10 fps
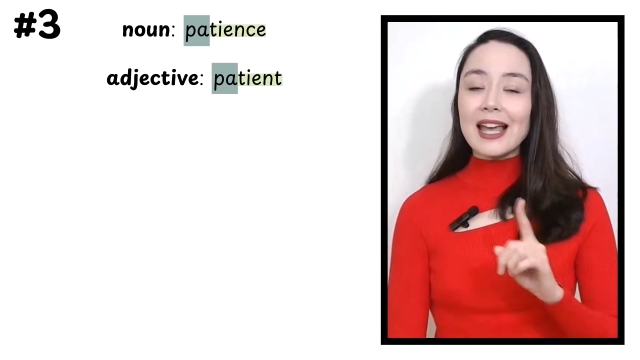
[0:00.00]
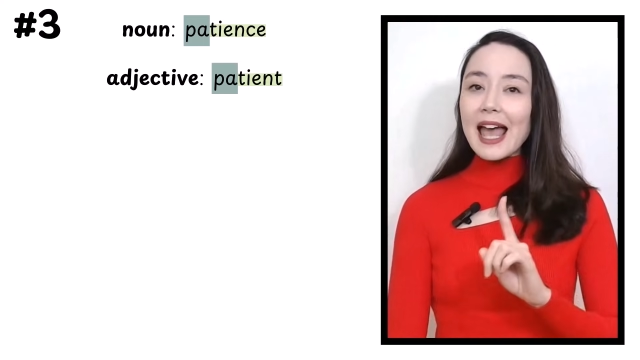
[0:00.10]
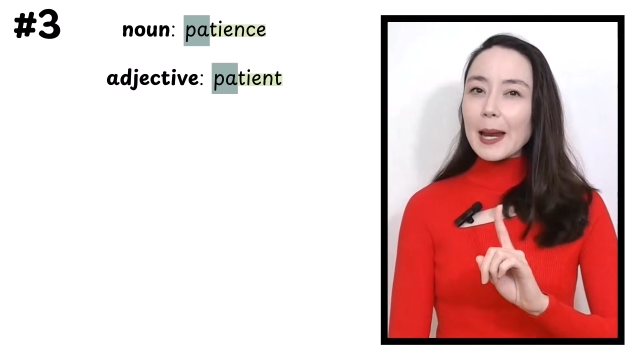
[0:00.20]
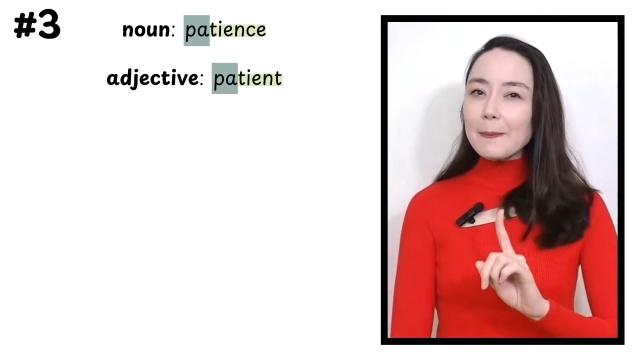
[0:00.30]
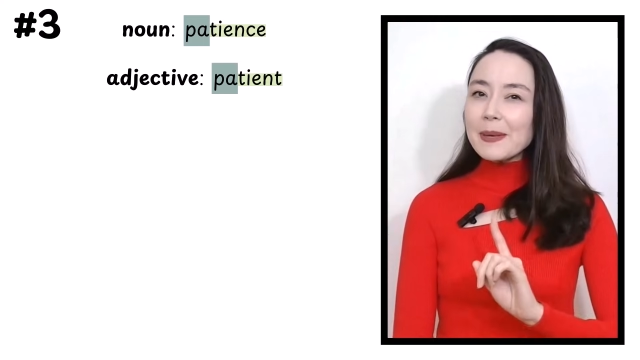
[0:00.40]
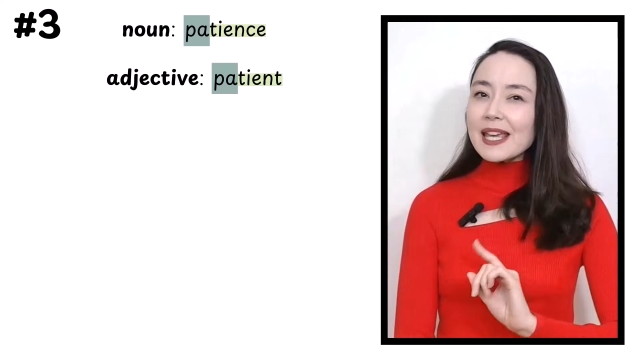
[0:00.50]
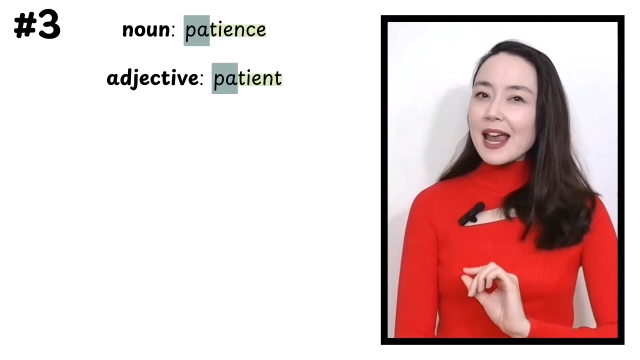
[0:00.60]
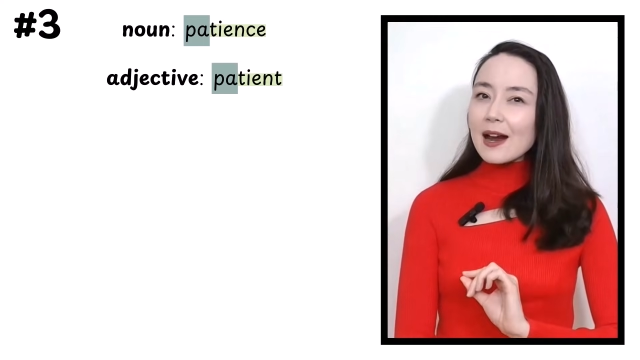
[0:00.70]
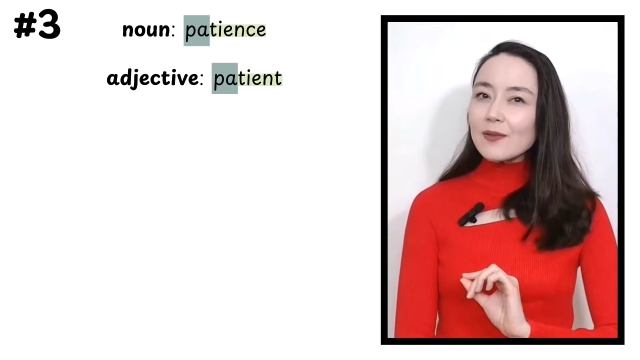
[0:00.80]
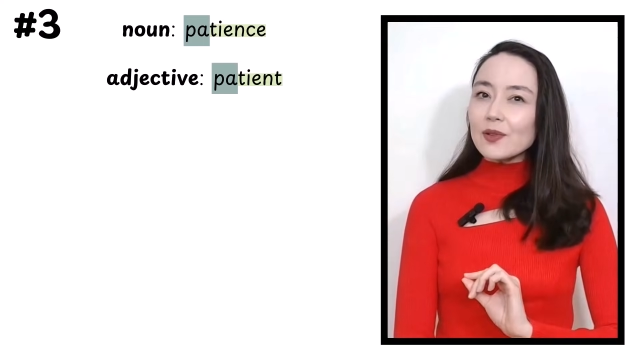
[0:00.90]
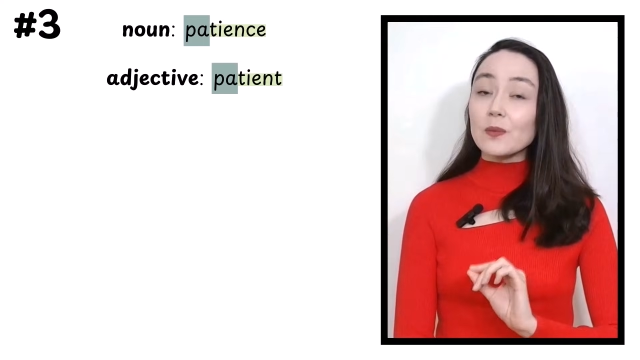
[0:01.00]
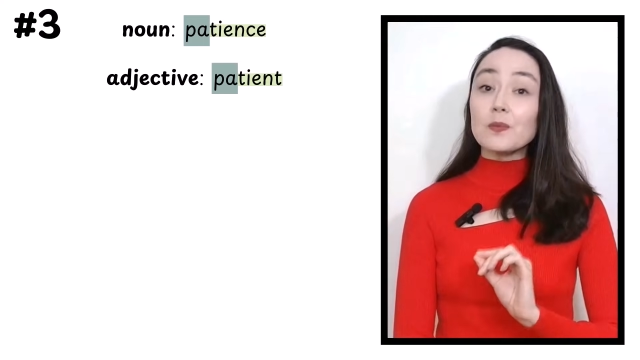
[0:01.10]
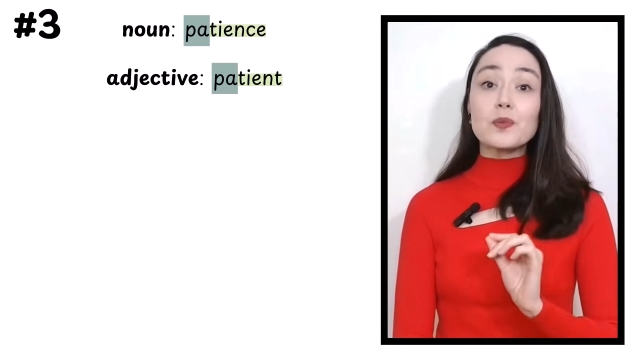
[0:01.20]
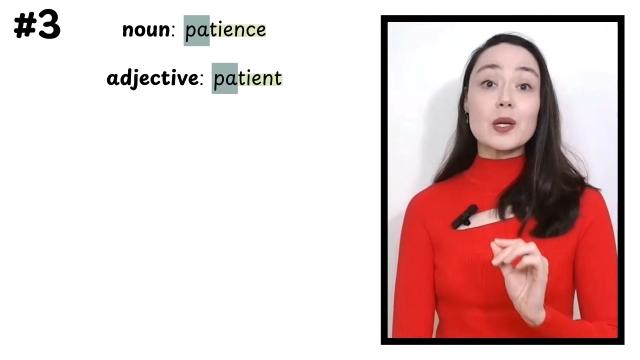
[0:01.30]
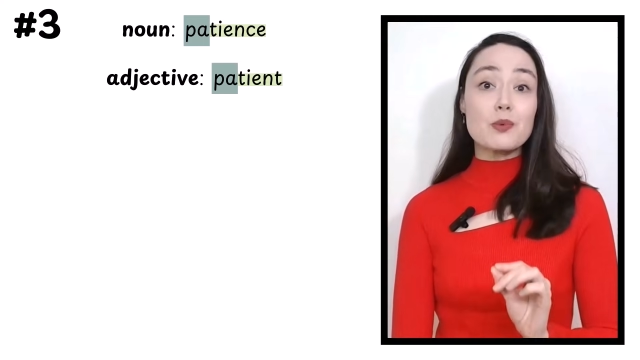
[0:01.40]
And be careful,
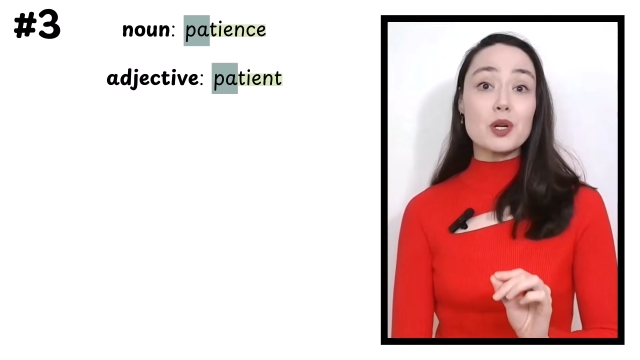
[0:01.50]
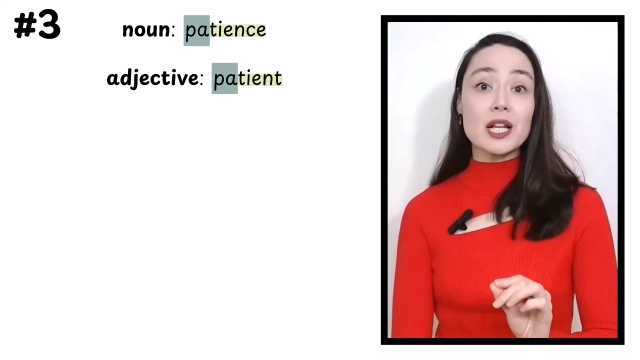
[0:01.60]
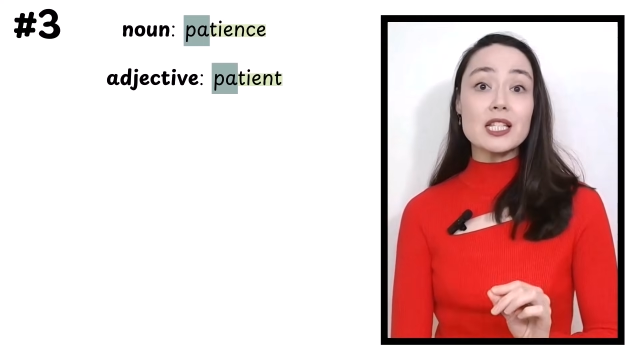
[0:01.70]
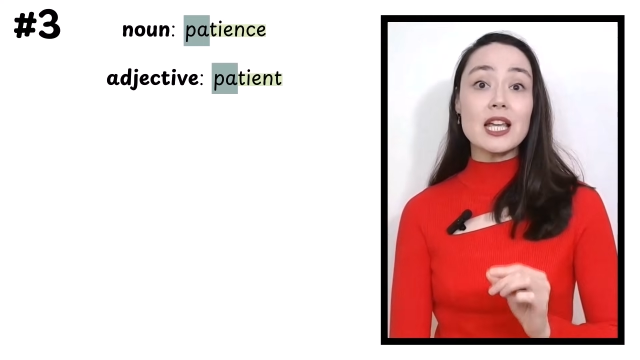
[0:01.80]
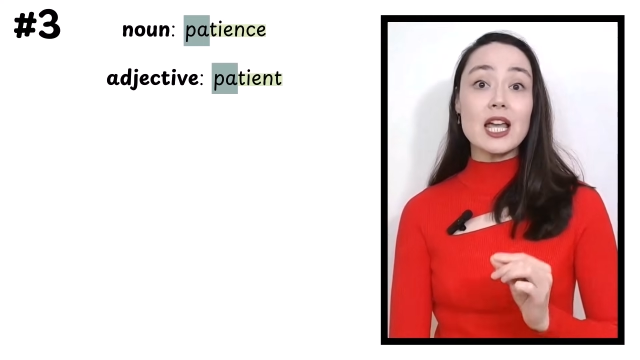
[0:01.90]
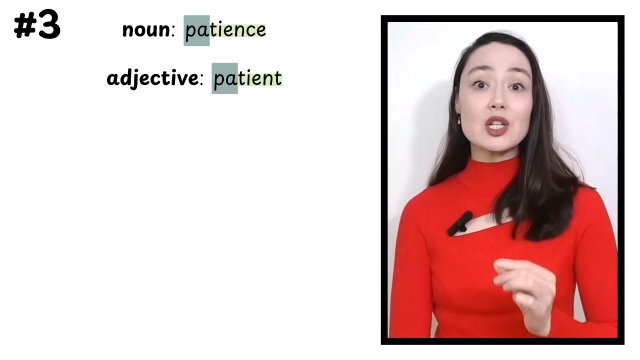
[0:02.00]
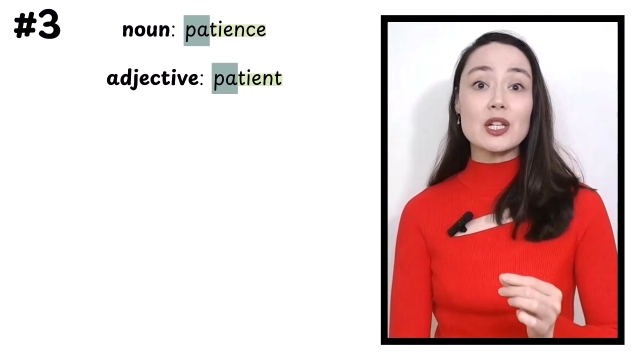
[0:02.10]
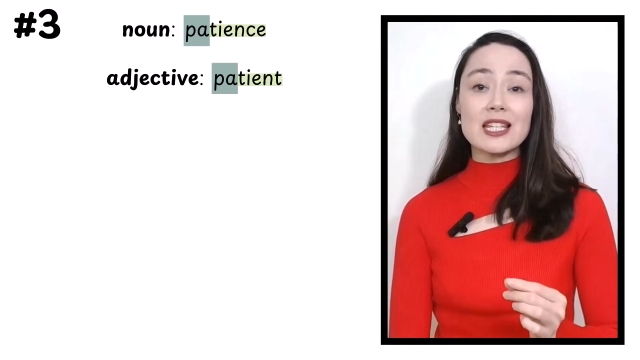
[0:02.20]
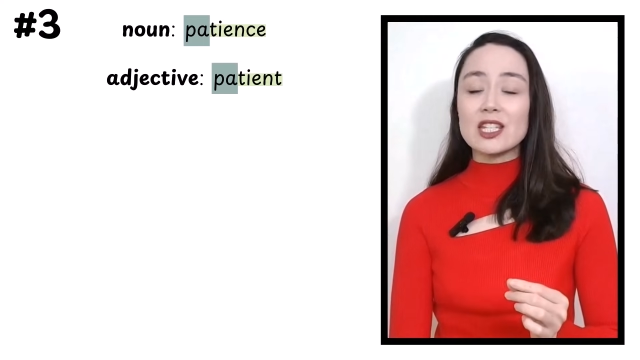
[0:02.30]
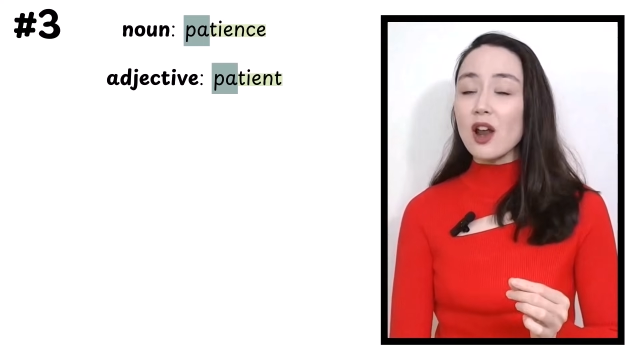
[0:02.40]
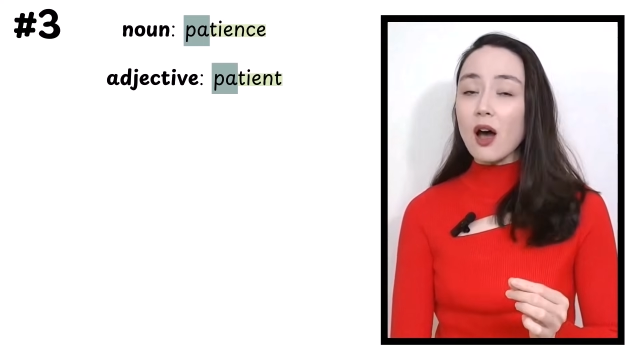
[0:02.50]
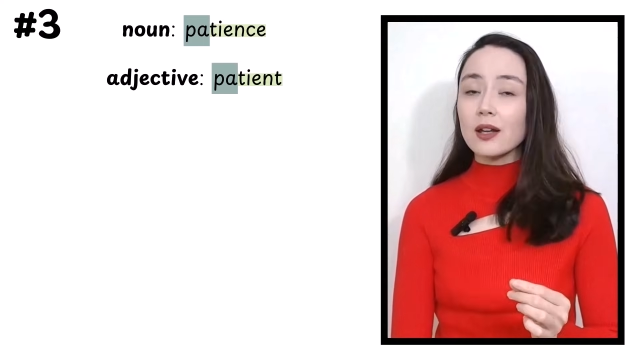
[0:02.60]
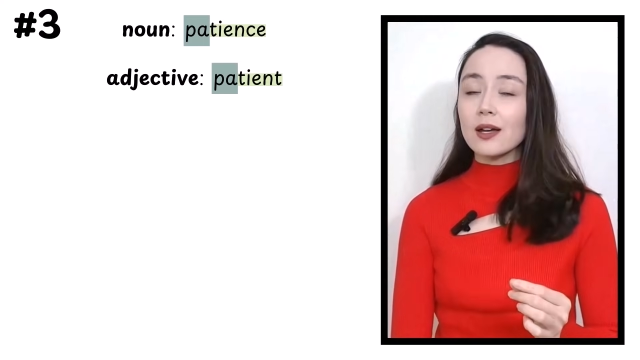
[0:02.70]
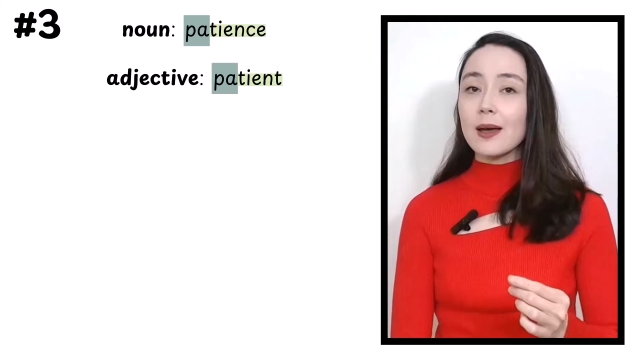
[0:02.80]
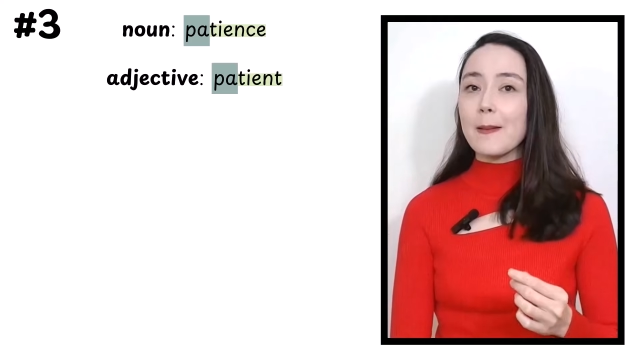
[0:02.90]
the pronunciation is not
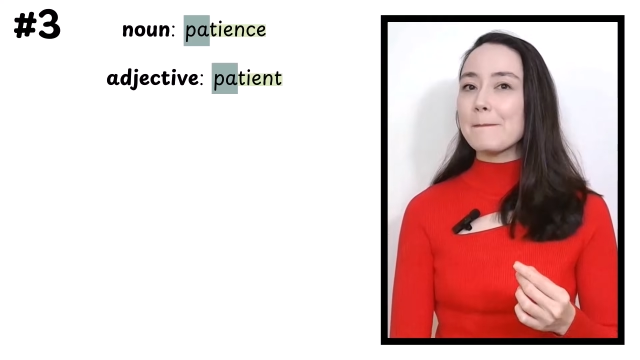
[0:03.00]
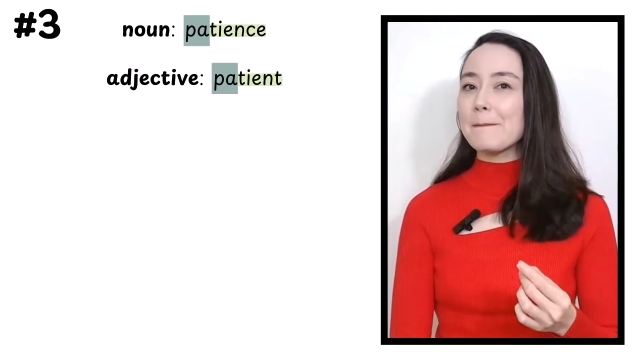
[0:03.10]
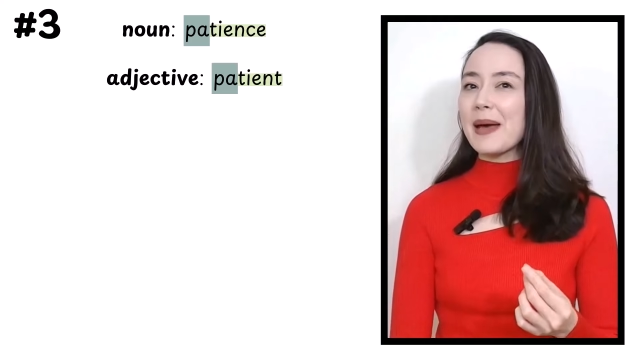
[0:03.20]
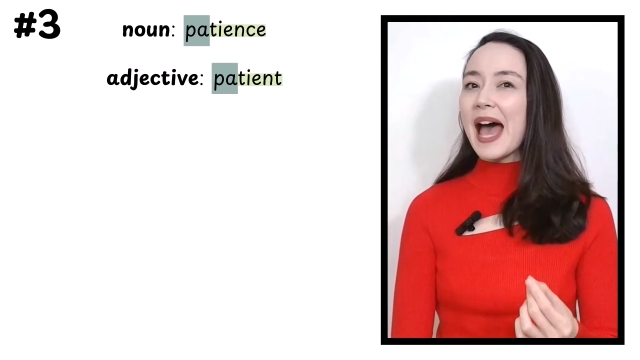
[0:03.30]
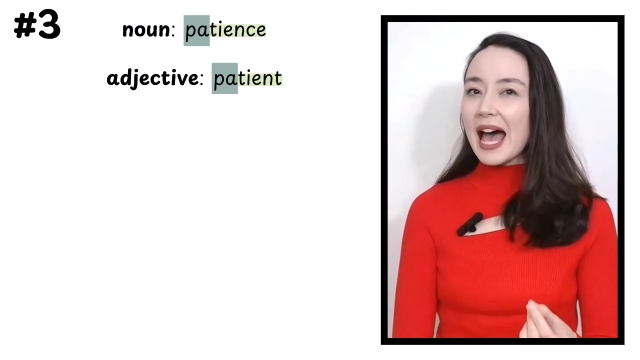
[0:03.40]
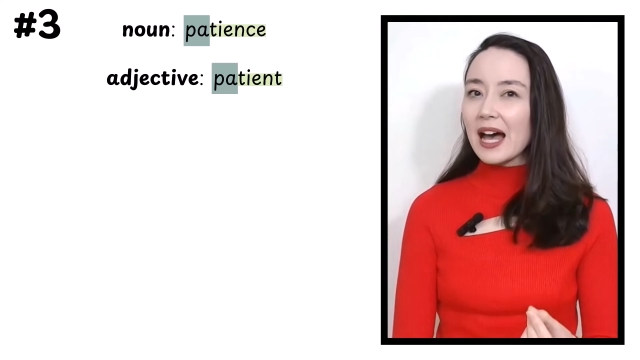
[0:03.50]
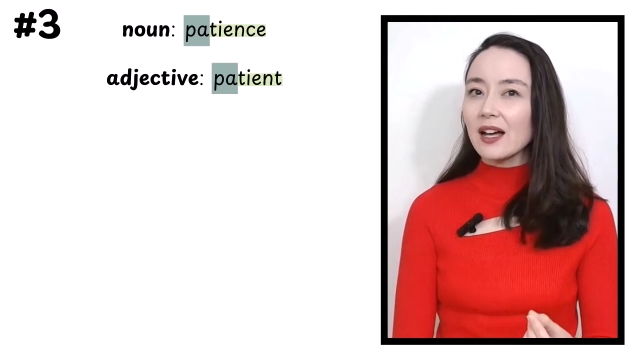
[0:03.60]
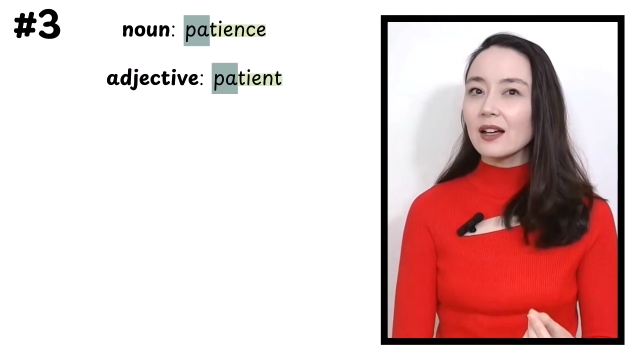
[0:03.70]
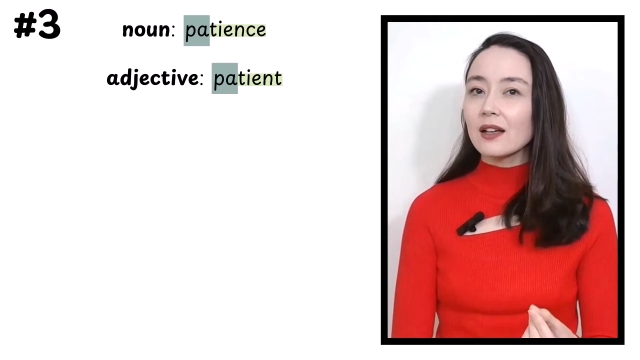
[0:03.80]
pa,